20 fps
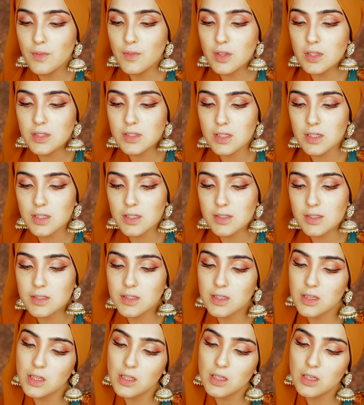This is
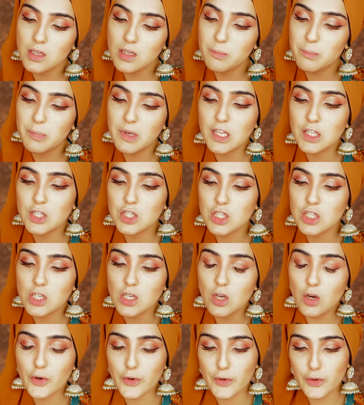the
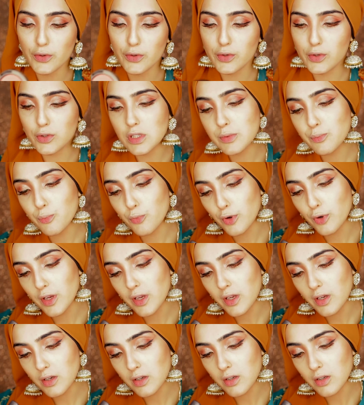
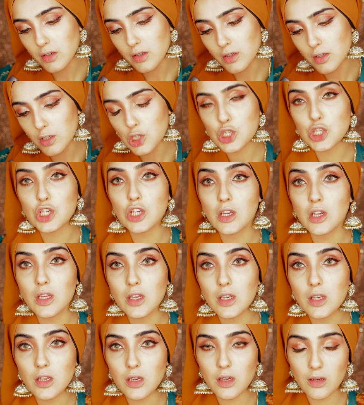Spring
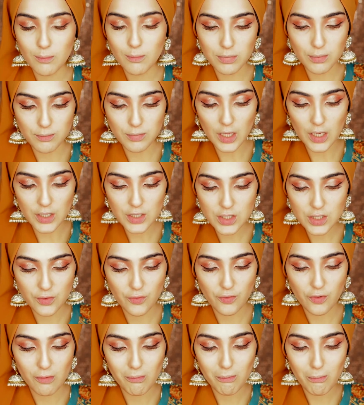Sheen blush
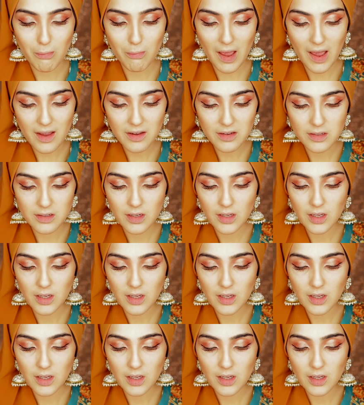from MAC.